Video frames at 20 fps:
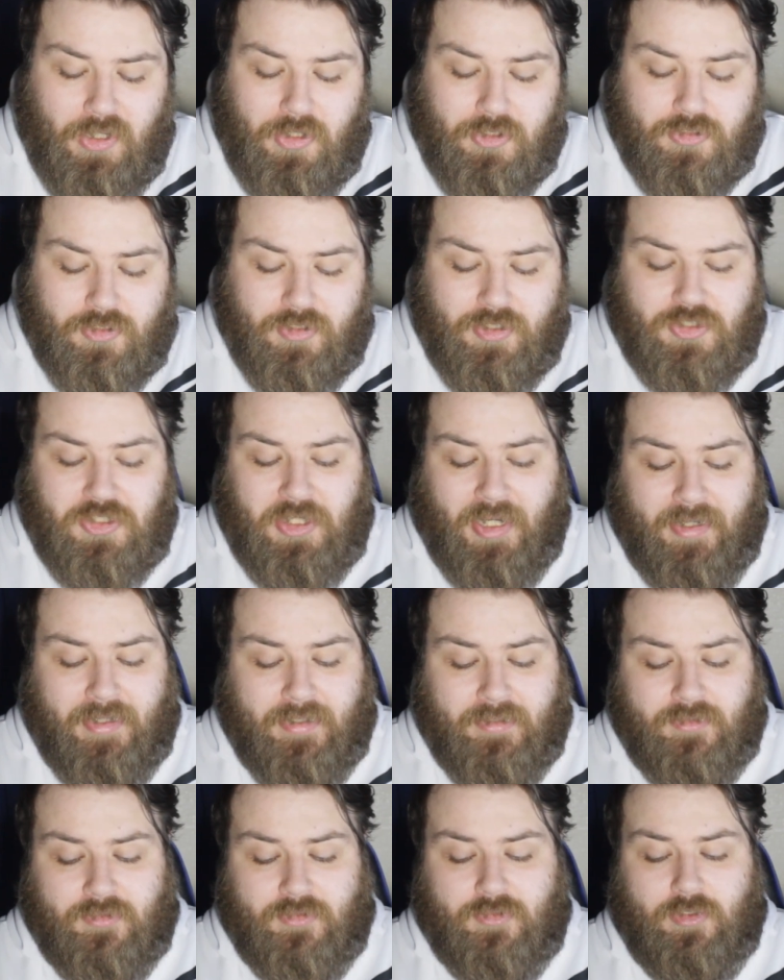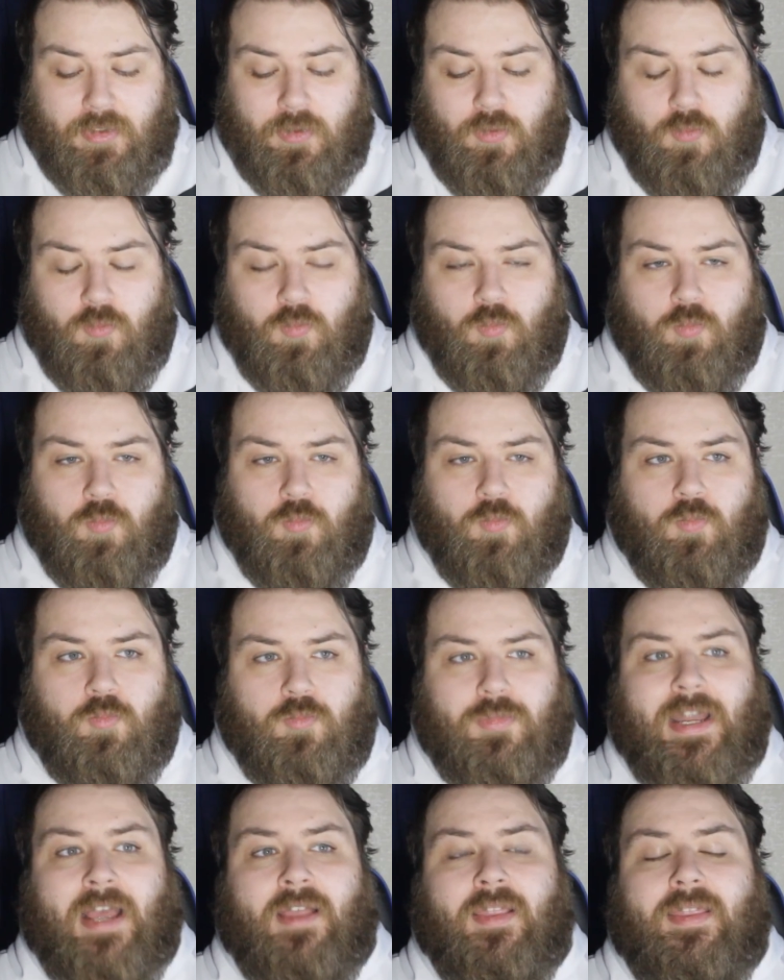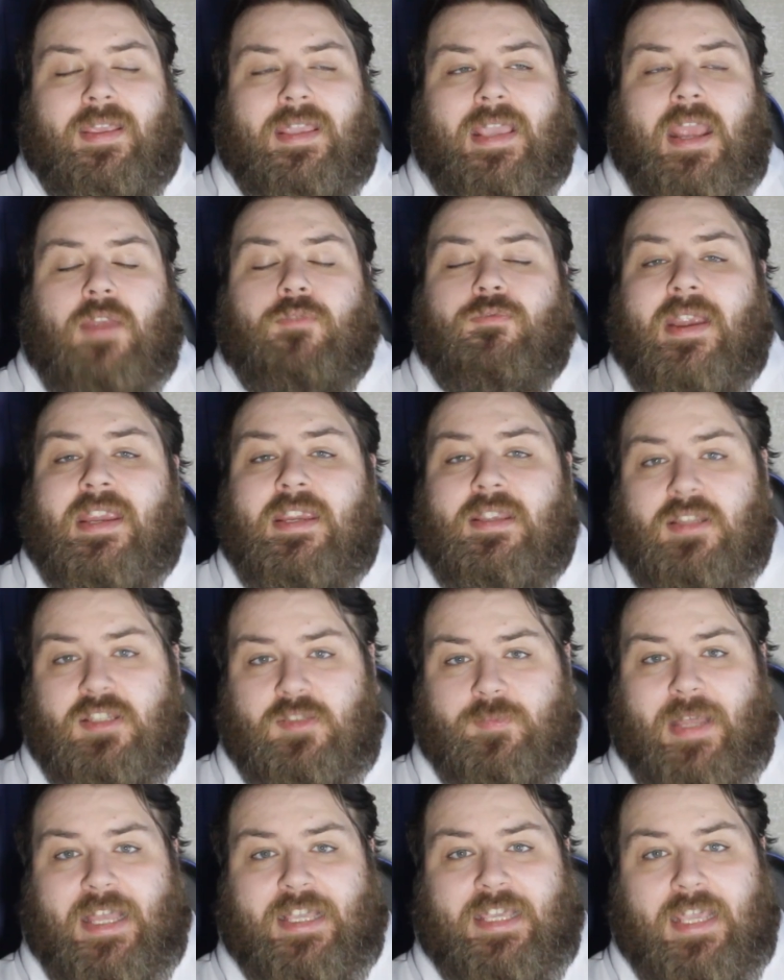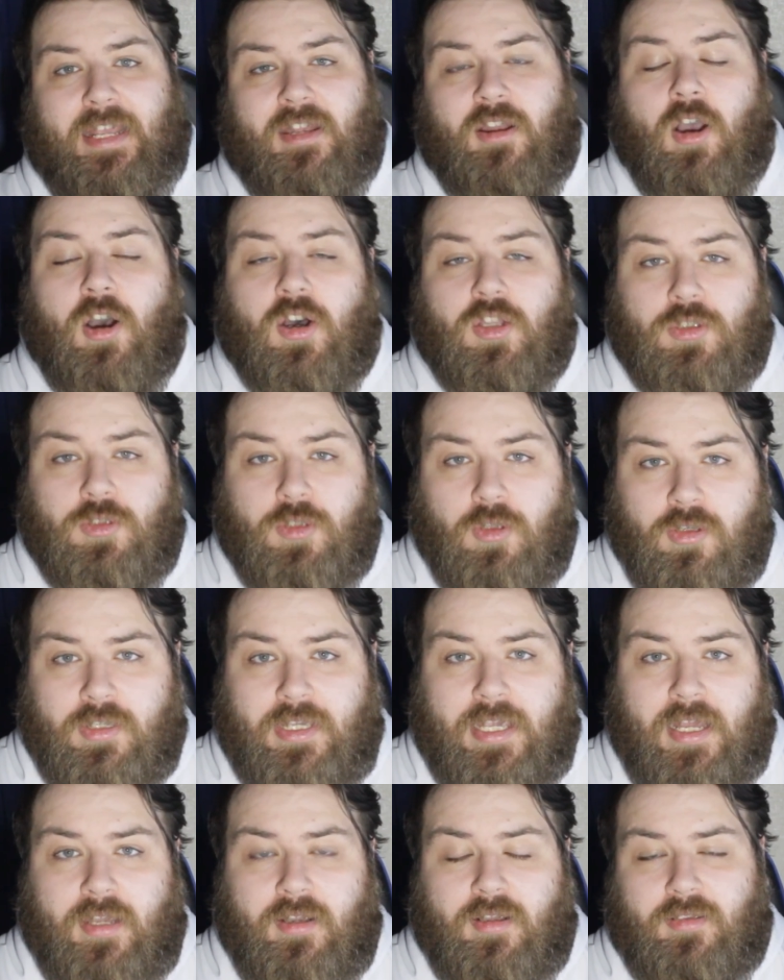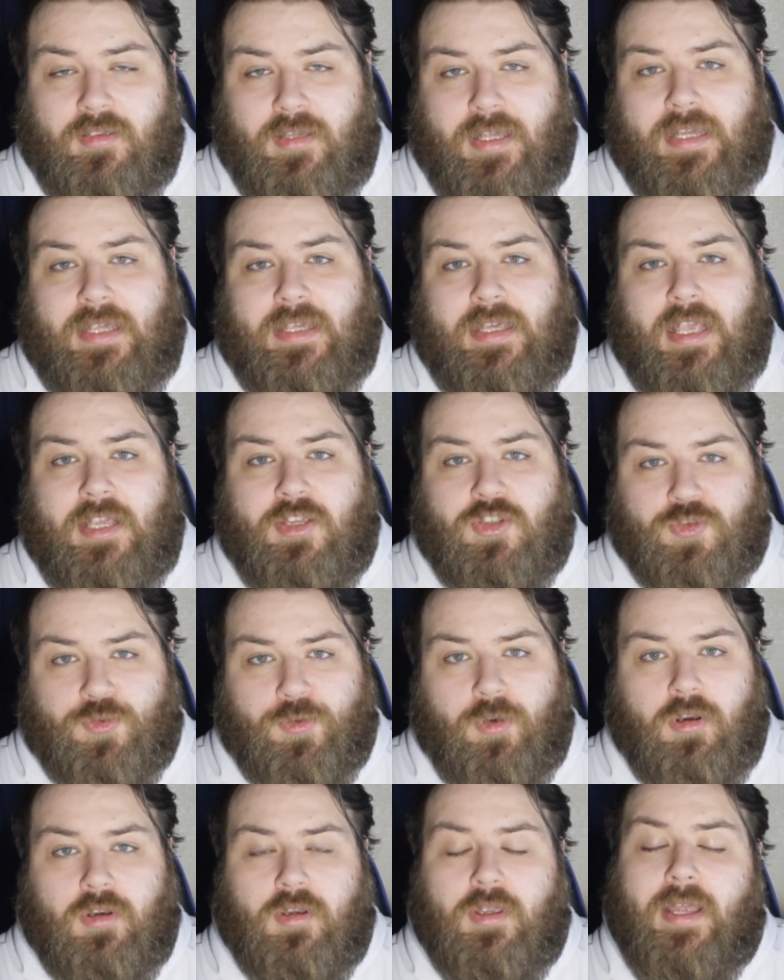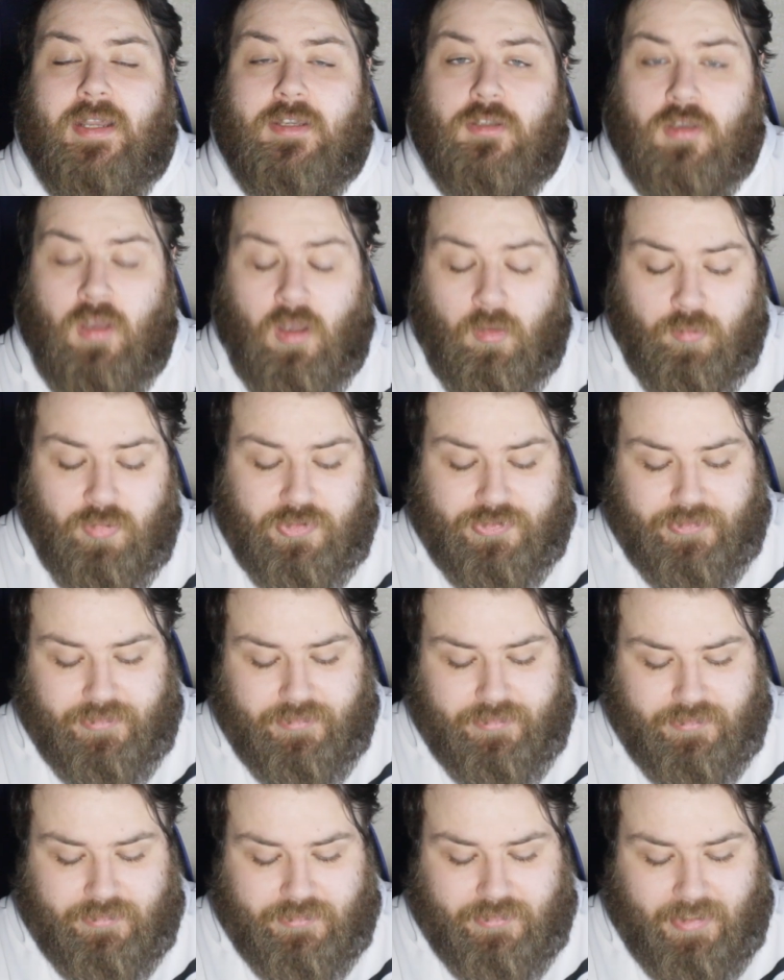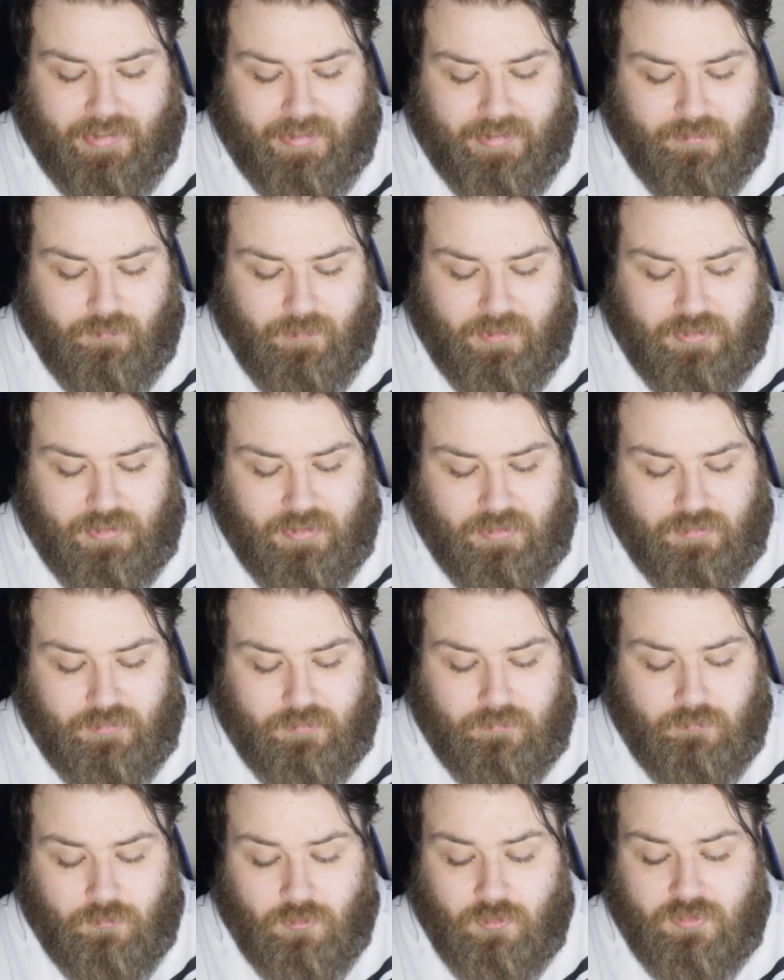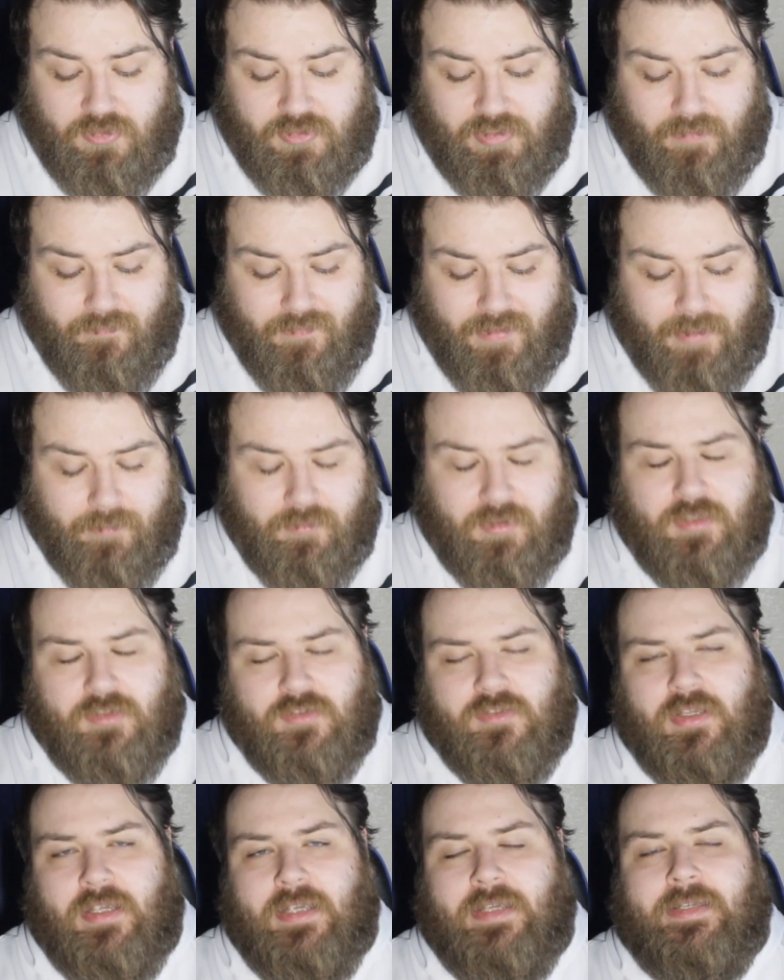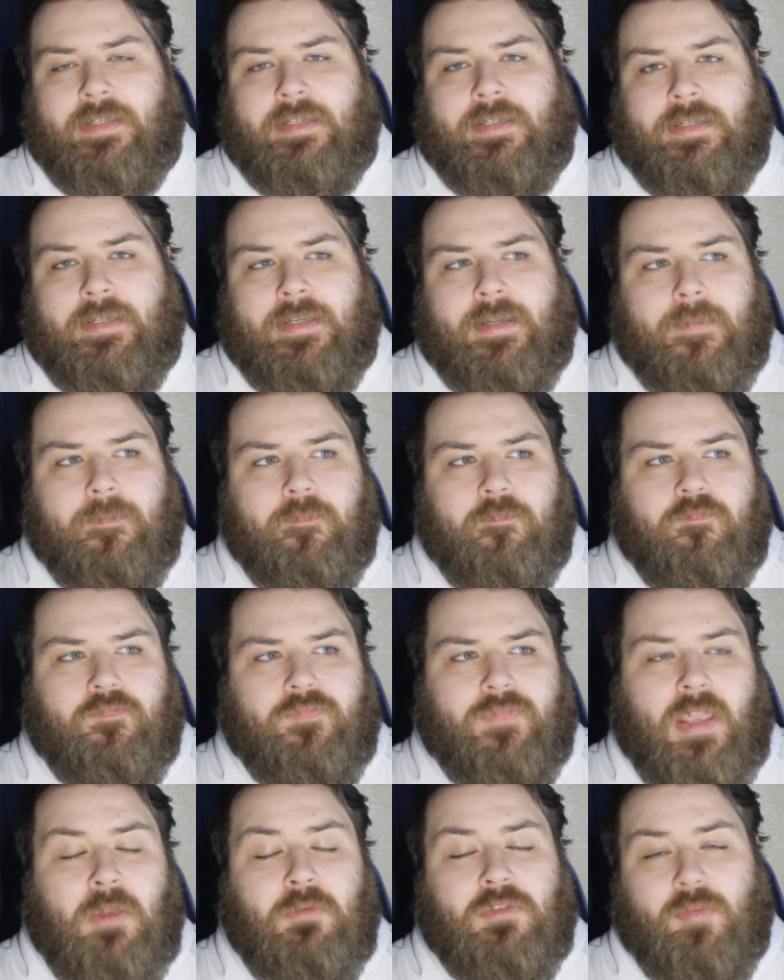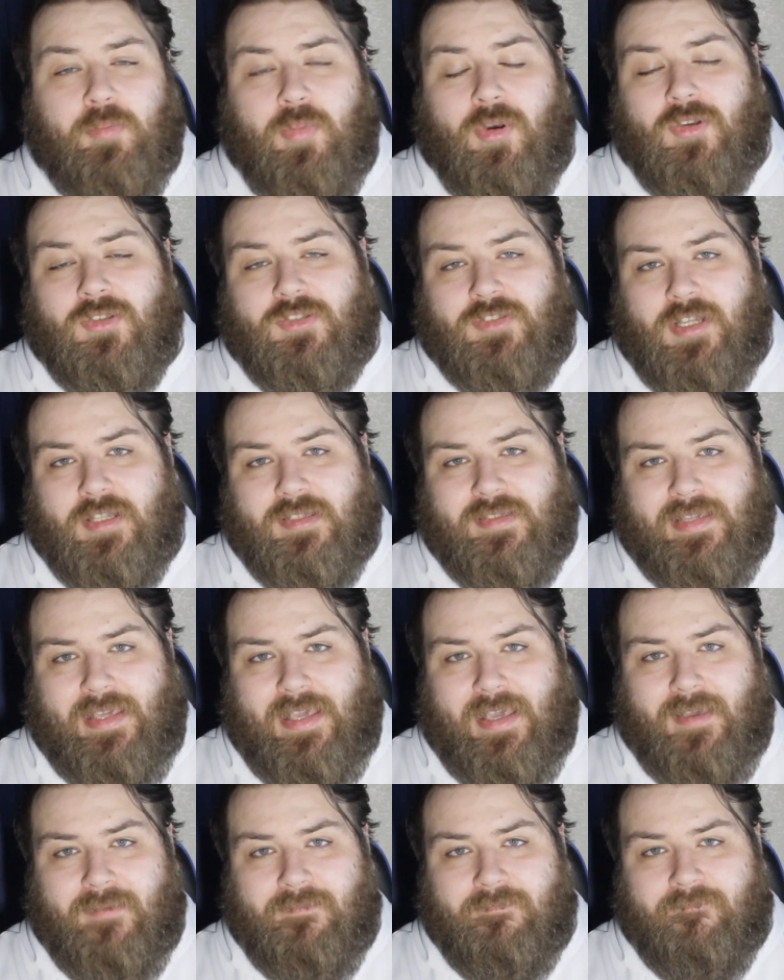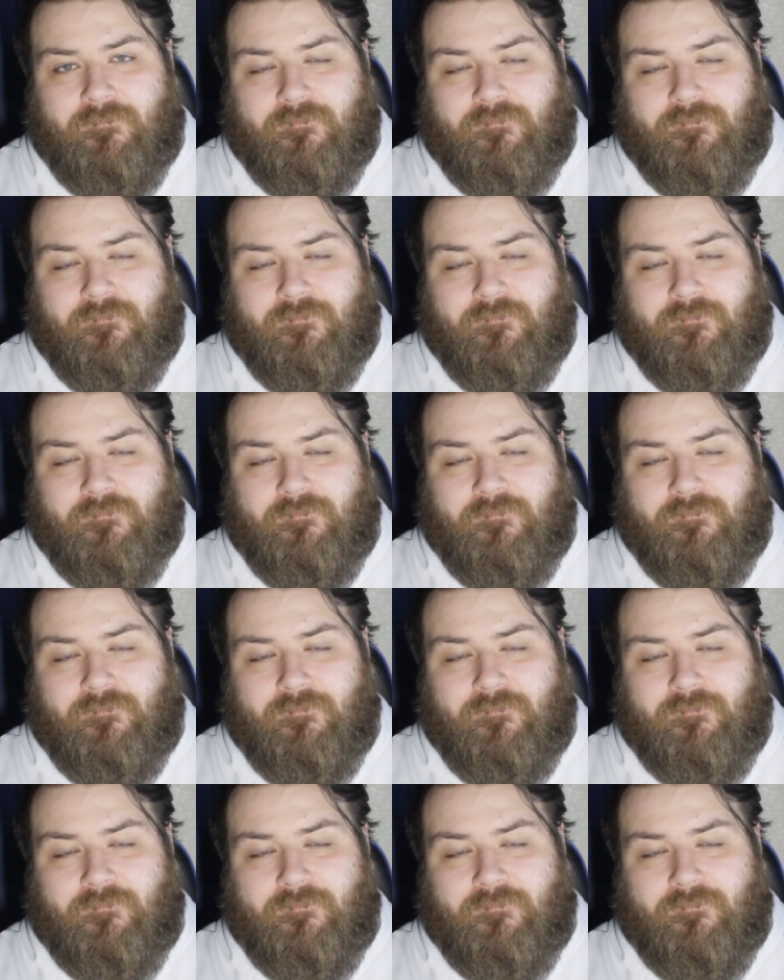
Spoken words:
So the Giants, now that they're getting regulars back in, are looking like a strong and competent side, which is good to see for them, because it was a poor start to the year.